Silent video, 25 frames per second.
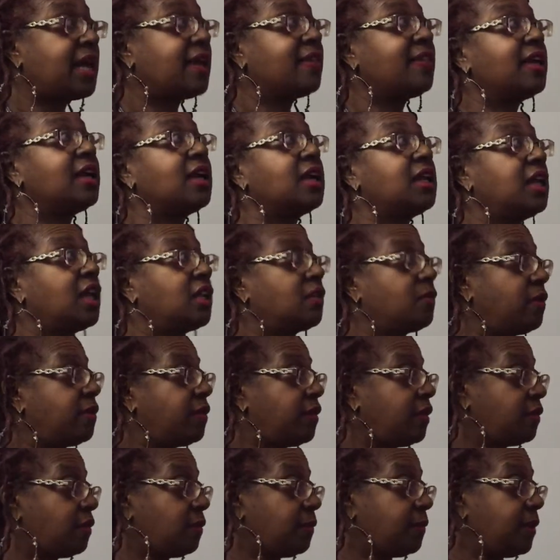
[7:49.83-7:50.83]
and how they connect
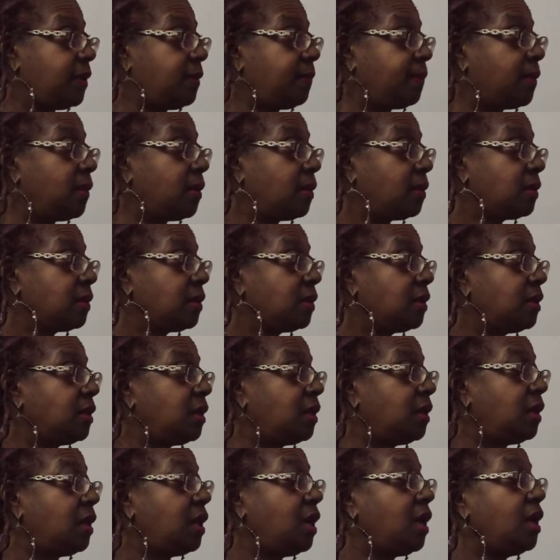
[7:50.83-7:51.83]
with other people.
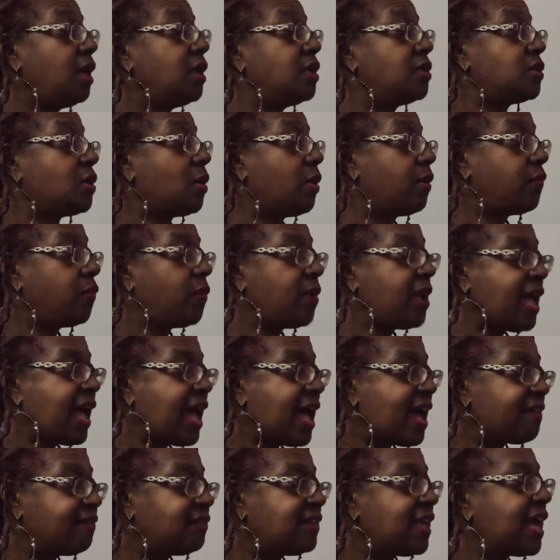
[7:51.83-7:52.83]
So if we
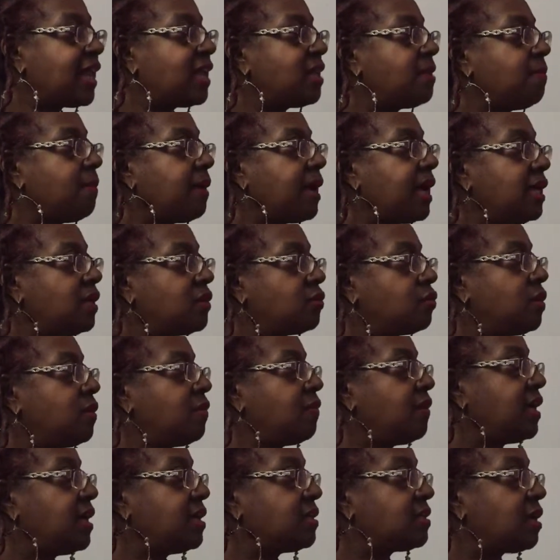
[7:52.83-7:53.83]
have that in mind as we
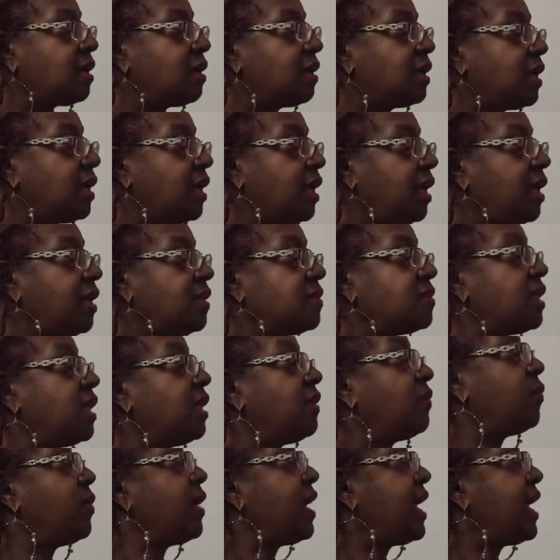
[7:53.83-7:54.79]
raise our kids, and if